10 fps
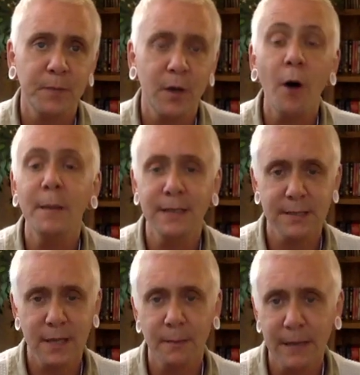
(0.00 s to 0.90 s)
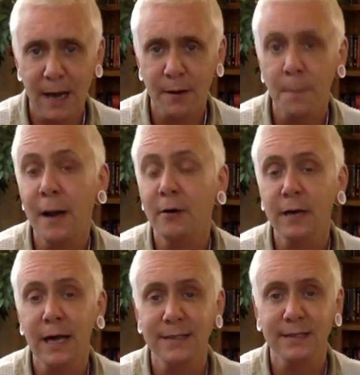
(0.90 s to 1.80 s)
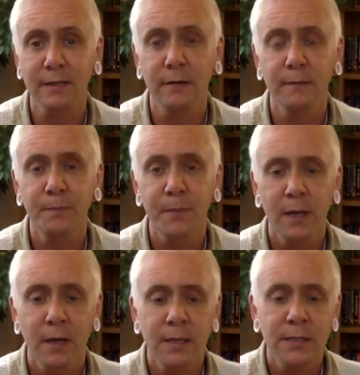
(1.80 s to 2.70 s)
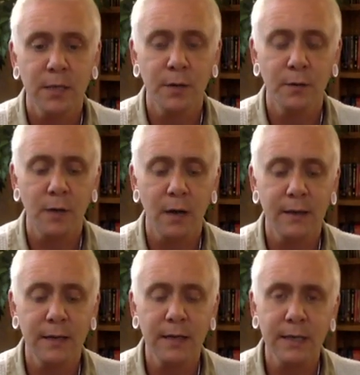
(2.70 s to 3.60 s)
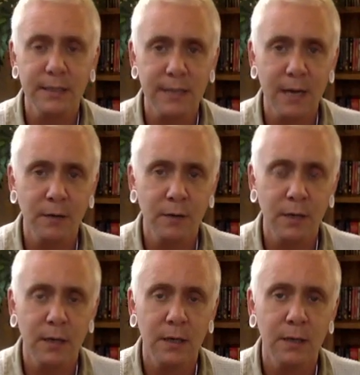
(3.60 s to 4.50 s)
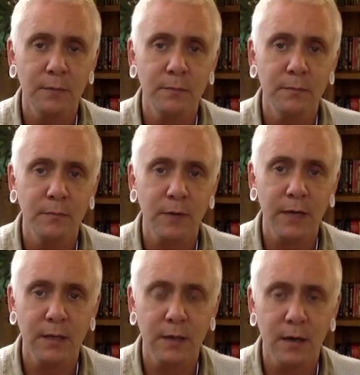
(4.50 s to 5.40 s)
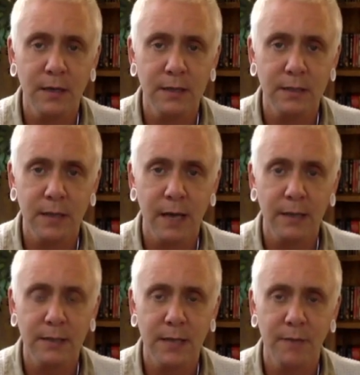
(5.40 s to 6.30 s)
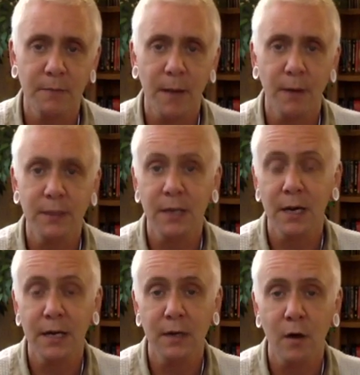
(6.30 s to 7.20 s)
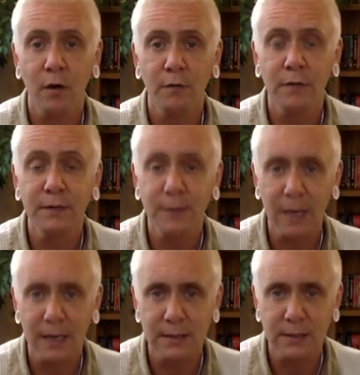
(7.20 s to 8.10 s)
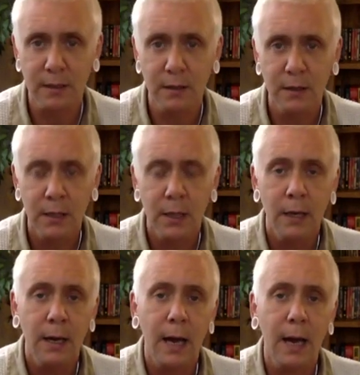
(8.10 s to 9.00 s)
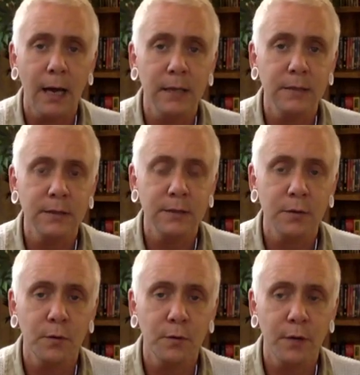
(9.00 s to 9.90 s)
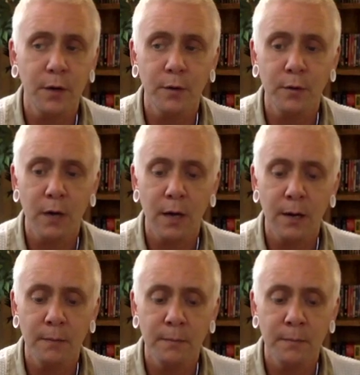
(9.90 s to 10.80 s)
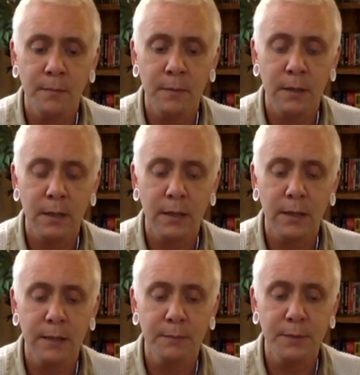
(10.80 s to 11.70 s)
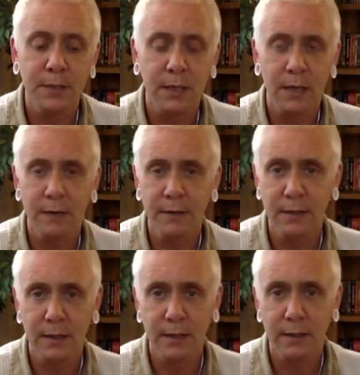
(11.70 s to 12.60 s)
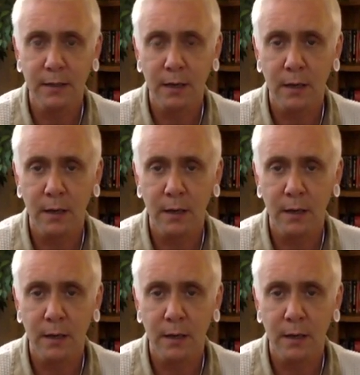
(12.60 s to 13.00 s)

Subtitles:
comments coming out about cancer. So I think it's now recognised that David Bowie died of liver cancer, and although in particular in